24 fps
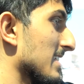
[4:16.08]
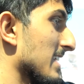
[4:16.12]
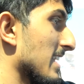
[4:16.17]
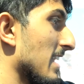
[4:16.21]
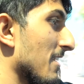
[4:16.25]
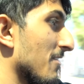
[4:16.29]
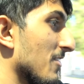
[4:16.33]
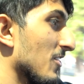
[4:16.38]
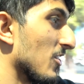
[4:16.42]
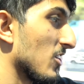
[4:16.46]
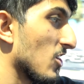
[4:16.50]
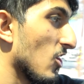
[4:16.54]

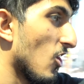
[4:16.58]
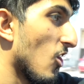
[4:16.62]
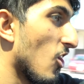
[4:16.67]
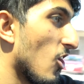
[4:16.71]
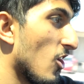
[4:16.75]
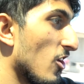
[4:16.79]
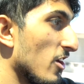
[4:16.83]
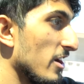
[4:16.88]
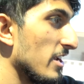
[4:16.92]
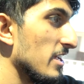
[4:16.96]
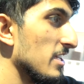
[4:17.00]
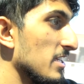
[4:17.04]
if your
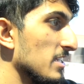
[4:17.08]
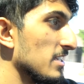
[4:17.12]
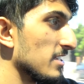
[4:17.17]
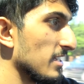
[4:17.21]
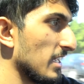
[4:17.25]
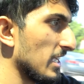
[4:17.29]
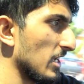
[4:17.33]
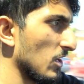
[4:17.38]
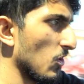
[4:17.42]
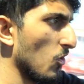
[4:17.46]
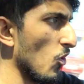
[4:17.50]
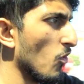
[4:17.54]
car is
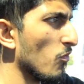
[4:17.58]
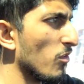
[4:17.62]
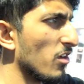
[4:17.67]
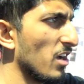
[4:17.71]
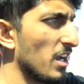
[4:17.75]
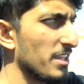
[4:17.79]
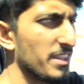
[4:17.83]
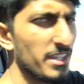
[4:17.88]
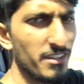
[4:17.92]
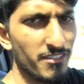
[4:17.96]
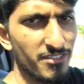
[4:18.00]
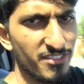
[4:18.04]
over,
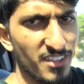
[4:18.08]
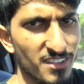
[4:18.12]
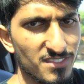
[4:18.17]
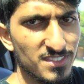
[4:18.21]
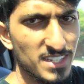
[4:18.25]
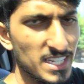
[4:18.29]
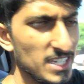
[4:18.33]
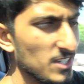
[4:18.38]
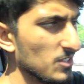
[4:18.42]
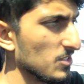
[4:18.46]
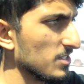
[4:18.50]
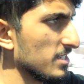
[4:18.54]
I think
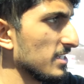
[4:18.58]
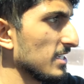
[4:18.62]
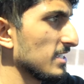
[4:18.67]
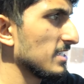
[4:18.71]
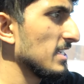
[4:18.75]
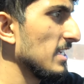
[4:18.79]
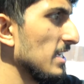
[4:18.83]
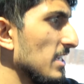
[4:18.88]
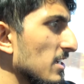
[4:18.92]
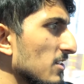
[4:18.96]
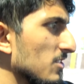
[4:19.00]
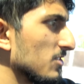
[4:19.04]
15 or
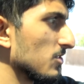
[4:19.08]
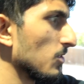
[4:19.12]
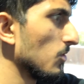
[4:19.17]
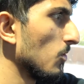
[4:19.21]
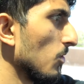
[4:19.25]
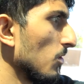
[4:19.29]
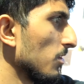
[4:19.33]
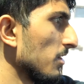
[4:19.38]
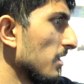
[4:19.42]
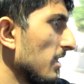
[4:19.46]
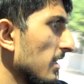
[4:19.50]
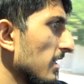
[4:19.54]
16 years
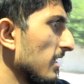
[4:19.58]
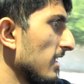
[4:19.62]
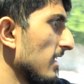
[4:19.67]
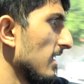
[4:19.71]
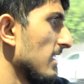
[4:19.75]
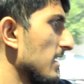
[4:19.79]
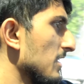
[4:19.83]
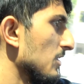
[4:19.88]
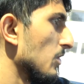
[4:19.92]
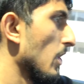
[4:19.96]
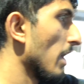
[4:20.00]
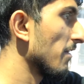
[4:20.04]
old,
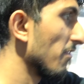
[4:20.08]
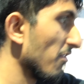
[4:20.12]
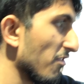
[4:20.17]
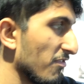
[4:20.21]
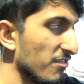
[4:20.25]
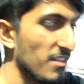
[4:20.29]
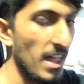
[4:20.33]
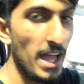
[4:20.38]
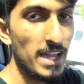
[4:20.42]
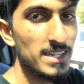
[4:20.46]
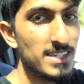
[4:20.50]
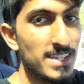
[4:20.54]
you have a
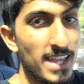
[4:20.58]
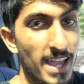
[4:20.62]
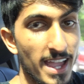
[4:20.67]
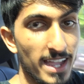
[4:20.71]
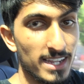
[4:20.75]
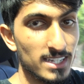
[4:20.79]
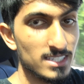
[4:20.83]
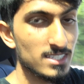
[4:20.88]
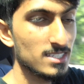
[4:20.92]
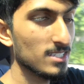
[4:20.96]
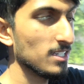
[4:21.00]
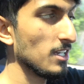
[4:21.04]
flat
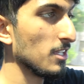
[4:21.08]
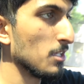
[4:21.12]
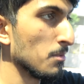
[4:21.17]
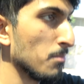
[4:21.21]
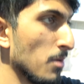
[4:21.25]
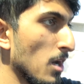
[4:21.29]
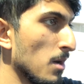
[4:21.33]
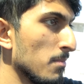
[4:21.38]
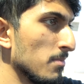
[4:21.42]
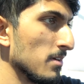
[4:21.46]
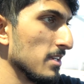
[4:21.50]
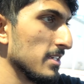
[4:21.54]
tax on the
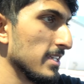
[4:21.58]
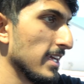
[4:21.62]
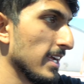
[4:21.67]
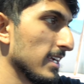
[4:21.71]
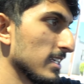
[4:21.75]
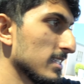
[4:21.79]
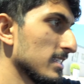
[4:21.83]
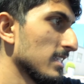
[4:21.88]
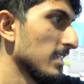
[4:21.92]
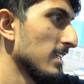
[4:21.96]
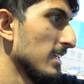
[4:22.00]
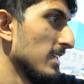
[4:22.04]
property
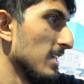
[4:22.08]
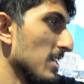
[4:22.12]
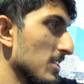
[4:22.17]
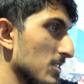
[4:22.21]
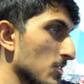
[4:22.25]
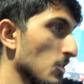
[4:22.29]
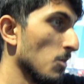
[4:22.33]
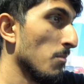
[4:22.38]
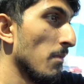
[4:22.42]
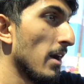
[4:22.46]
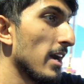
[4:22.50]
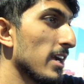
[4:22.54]
tax.
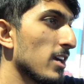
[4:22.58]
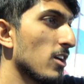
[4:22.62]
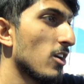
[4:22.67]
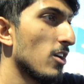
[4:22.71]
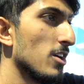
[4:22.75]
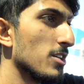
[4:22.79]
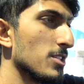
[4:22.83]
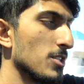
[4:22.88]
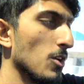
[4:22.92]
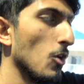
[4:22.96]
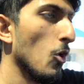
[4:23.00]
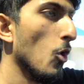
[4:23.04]
So my
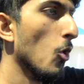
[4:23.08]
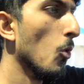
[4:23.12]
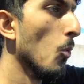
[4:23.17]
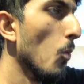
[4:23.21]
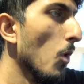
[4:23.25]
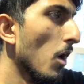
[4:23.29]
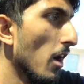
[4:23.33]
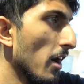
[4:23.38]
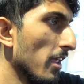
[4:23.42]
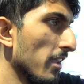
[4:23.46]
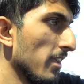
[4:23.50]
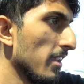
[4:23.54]
car is a
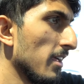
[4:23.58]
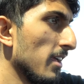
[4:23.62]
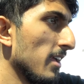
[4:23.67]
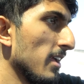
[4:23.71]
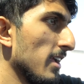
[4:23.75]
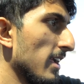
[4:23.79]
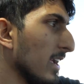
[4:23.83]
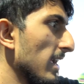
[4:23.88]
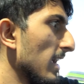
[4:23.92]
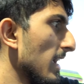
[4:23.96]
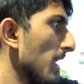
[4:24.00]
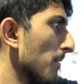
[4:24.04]

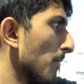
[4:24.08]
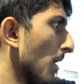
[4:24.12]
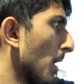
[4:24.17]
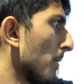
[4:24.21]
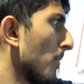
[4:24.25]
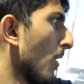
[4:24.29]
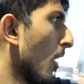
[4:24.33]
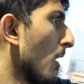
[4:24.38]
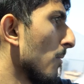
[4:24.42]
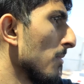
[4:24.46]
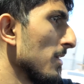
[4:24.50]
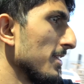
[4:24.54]
01, and my
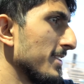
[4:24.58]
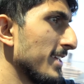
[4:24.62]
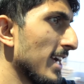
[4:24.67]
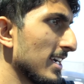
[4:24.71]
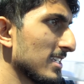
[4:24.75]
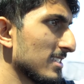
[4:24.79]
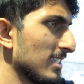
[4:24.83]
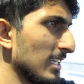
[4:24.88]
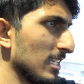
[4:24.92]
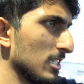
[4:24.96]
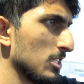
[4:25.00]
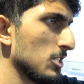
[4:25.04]
property
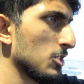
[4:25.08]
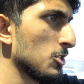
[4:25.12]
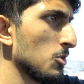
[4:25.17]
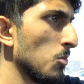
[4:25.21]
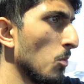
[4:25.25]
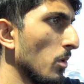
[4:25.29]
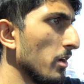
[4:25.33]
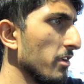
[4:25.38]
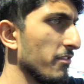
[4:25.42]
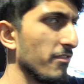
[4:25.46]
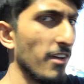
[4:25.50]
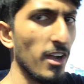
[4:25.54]
tax is
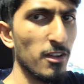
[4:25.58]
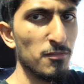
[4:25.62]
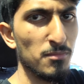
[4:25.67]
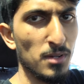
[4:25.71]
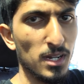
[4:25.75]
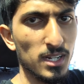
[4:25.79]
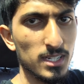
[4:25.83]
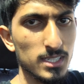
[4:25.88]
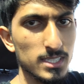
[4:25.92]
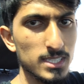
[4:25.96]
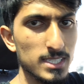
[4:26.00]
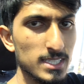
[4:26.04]

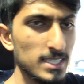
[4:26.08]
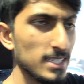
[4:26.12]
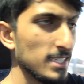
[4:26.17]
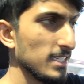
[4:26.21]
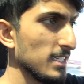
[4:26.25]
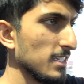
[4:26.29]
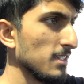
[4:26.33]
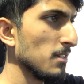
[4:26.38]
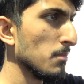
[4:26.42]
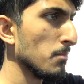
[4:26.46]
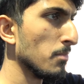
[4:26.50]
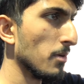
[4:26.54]

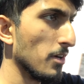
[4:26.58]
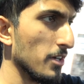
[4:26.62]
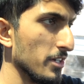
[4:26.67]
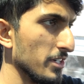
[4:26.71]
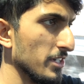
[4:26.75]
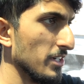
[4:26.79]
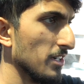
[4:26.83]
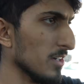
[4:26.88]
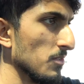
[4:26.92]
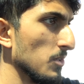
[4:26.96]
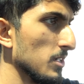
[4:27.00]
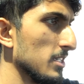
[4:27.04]
$25 per
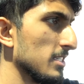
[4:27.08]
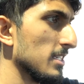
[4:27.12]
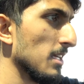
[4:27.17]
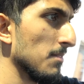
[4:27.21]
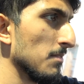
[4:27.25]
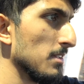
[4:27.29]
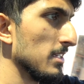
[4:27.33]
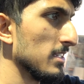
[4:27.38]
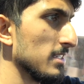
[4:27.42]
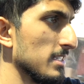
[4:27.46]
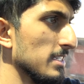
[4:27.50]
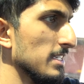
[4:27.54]
year, which is,
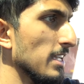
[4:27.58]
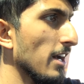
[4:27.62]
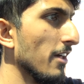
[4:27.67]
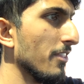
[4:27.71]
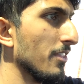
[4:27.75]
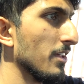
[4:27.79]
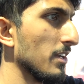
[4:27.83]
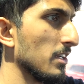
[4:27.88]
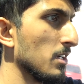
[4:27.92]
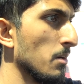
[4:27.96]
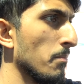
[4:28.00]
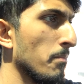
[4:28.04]
is
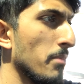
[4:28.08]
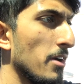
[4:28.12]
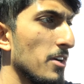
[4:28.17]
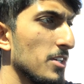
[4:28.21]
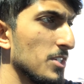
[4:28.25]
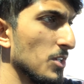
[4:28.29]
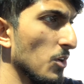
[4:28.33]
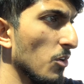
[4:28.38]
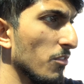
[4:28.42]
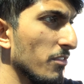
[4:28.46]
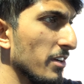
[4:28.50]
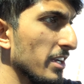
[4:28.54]
nothing. Compared
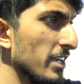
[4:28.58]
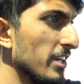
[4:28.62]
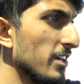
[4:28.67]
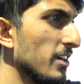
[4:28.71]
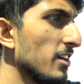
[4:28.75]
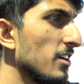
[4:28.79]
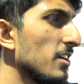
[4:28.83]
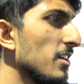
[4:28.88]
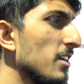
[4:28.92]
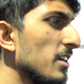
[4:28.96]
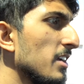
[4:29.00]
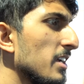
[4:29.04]
to over
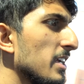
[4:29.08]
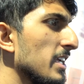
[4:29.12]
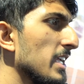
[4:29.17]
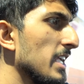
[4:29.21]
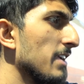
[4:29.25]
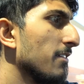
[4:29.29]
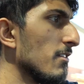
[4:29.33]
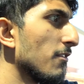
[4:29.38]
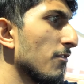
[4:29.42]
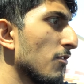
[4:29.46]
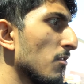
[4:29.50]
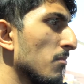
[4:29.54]
here,
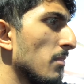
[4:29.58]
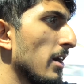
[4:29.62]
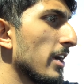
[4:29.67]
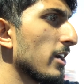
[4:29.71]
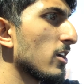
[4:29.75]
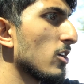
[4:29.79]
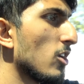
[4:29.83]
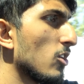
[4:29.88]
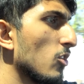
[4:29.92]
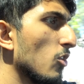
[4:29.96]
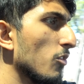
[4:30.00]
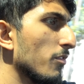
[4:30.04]
even for my
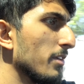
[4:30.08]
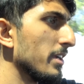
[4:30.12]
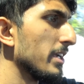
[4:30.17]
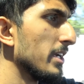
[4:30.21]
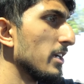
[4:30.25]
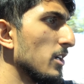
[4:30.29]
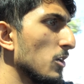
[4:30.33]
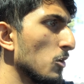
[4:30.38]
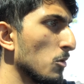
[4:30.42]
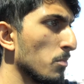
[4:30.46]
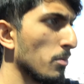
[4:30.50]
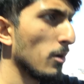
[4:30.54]
car over
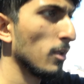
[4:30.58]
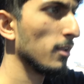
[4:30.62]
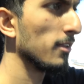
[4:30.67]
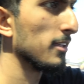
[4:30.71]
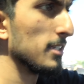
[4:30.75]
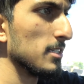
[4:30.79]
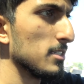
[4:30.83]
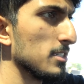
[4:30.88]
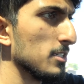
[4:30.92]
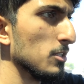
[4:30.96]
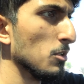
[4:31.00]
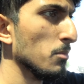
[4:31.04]
here, it will
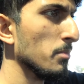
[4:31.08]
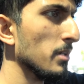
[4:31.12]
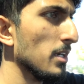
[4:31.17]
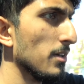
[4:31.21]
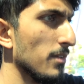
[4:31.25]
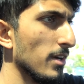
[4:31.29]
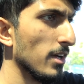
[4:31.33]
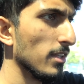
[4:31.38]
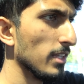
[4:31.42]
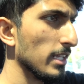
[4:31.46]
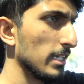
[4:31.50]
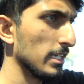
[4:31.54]
probably still be
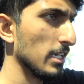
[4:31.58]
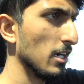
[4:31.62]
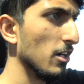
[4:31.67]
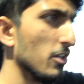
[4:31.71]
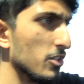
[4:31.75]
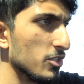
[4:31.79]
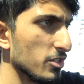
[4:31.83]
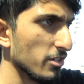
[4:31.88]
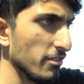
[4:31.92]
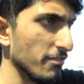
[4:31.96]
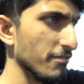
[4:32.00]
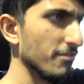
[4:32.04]
around
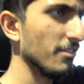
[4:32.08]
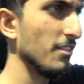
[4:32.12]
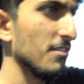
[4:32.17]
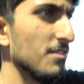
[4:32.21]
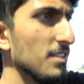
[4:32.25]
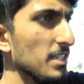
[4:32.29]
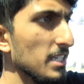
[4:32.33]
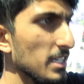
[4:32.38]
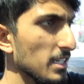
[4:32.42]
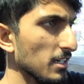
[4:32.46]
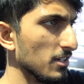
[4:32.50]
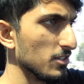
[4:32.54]

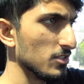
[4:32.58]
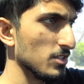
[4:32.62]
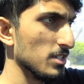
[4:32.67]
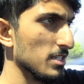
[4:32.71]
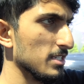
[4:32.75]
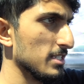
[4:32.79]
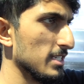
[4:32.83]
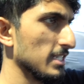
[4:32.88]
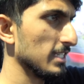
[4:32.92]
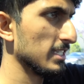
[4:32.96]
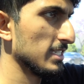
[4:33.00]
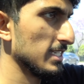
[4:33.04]
150,
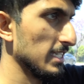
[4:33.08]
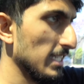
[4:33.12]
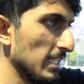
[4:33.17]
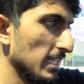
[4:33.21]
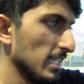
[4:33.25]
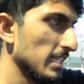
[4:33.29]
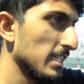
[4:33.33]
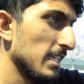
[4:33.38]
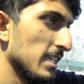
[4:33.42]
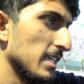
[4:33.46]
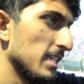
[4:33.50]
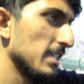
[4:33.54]
160.
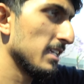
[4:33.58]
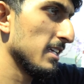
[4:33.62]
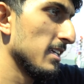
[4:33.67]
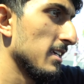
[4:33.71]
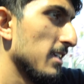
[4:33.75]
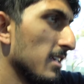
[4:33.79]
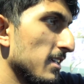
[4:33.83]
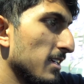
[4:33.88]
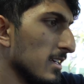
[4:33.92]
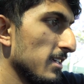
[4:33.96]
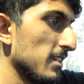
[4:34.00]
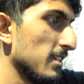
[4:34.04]

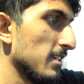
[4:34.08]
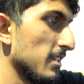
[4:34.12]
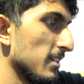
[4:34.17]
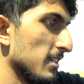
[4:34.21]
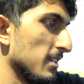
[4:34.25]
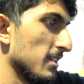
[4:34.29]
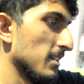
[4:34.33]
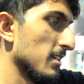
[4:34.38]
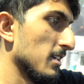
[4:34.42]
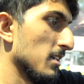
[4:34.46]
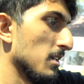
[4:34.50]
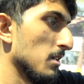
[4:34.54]

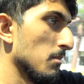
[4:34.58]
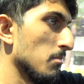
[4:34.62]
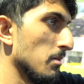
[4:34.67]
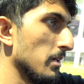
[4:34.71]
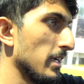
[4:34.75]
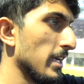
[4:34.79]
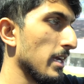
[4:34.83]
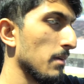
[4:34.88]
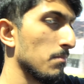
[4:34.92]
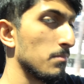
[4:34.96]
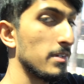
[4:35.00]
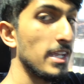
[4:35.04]

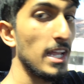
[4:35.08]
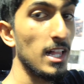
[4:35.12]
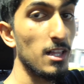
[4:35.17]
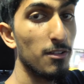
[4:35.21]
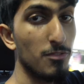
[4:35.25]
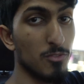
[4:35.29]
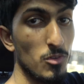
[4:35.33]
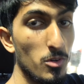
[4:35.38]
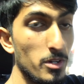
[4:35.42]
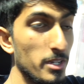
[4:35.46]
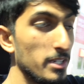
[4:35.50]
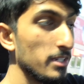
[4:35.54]
But yeah,
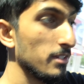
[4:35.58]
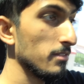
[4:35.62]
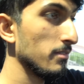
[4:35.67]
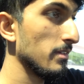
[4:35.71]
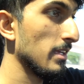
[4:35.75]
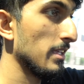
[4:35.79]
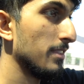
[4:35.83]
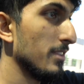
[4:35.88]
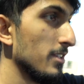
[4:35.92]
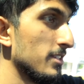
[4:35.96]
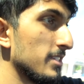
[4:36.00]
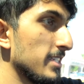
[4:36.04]
California
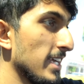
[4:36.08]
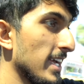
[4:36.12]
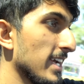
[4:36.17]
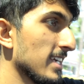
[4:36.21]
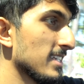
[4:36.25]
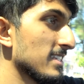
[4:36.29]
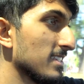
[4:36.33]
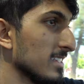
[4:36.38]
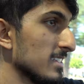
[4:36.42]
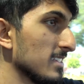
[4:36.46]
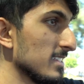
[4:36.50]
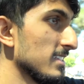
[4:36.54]
and their
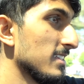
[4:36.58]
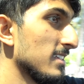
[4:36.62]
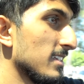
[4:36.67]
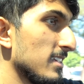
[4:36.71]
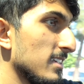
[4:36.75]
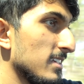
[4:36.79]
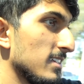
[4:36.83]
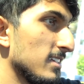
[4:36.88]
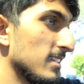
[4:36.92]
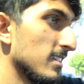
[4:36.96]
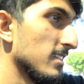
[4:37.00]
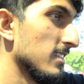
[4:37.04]
taxes,
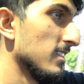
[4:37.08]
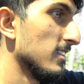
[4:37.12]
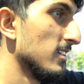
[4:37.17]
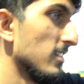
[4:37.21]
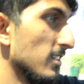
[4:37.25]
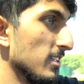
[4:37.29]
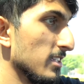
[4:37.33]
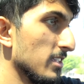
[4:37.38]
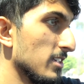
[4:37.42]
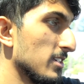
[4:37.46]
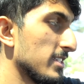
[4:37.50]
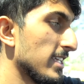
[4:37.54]

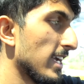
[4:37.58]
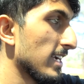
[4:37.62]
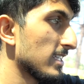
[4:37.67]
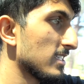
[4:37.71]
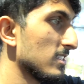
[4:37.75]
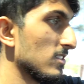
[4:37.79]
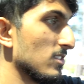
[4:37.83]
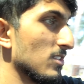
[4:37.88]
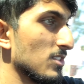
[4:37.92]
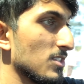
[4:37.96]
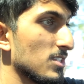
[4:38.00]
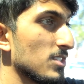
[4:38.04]
literally their
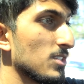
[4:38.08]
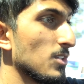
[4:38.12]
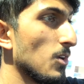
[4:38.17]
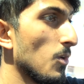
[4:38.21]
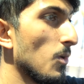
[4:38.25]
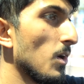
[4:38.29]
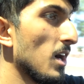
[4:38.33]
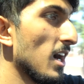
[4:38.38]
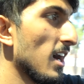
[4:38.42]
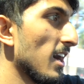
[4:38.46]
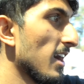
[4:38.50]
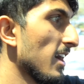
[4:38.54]
taxes are
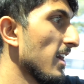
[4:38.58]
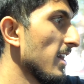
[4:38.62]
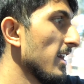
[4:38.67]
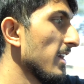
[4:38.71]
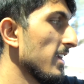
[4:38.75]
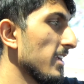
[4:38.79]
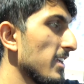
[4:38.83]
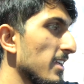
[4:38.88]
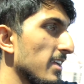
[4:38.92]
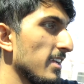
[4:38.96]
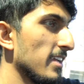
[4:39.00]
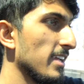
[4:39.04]
so
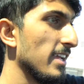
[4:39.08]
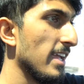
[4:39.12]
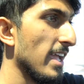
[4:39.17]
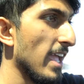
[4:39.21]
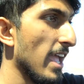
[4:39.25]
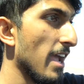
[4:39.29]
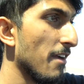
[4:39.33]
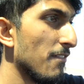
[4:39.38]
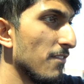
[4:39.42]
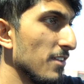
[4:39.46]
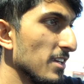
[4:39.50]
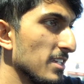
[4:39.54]
high.
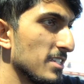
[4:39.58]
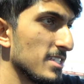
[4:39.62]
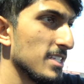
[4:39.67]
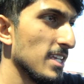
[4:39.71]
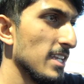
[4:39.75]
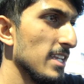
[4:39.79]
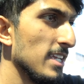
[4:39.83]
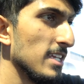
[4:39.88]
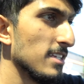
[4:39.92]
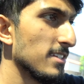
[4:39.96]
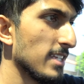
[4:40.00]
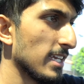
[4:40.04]
Every
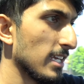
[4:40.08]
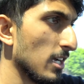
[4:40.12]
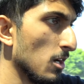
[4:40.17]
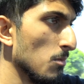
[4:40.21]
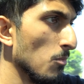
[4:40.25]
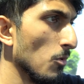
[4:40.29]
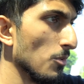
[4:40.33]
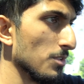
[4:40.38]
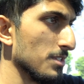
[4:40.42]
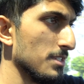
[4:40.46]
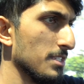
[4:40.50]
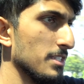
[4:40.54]
city is
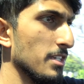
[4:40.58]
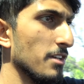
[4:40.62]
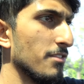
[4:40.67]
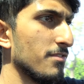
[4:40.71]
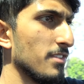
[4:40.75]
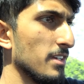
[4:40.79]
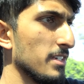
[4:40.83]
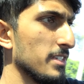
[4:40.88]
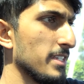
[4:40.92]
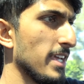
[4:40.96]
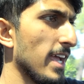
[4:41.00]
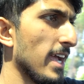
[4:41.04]
almost
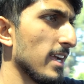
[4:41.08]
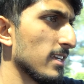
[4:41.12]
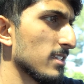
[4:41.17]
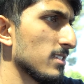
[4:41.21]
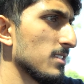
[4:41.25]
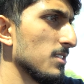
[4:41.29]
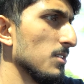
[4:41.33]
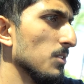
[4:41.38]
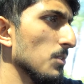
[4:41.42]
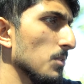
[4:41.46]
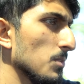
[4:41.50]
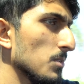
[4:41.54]
different
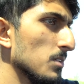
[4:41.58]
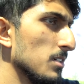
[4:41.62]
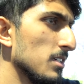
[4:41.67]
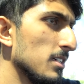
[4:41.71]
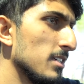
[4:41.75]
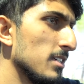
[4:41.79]
tax too.